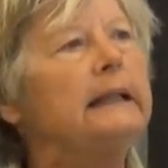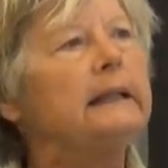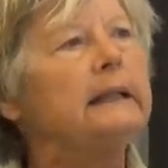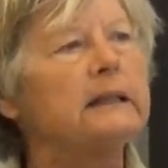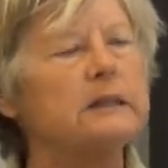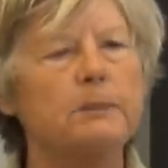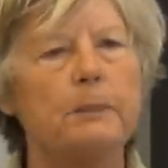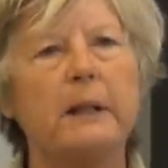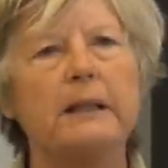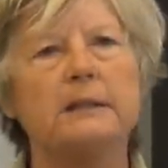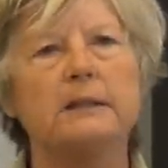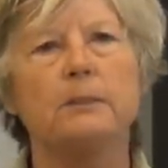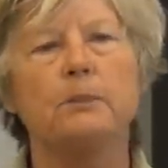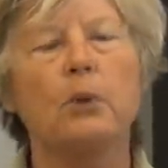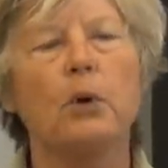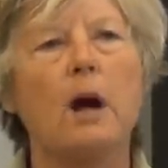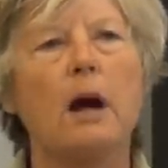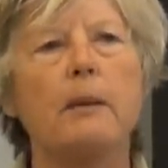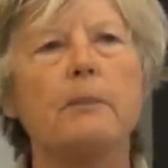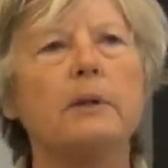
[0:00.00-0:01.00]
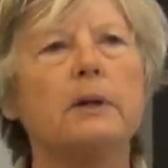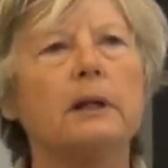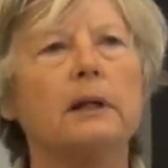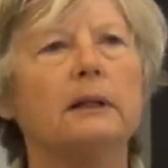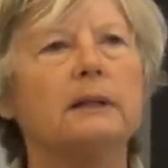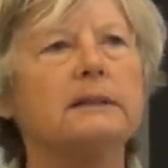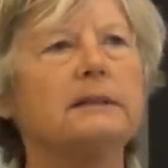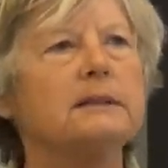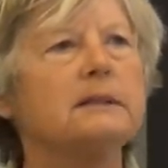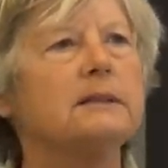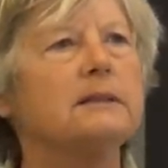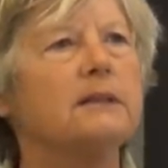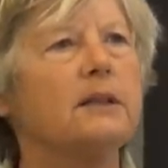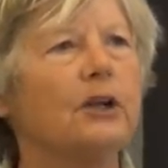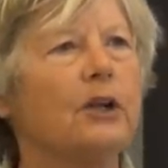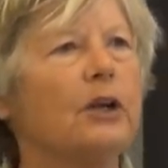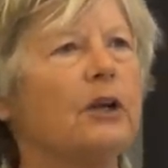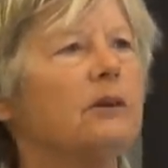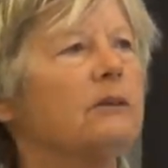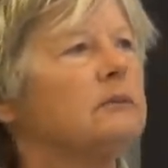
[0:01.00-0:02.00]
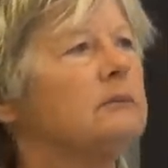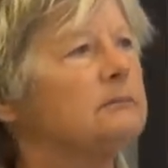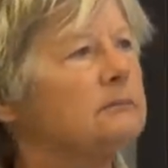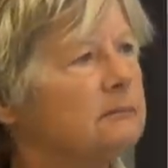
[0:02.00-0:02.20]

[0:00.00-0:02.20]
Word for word: let's buy some property. Let's, you know,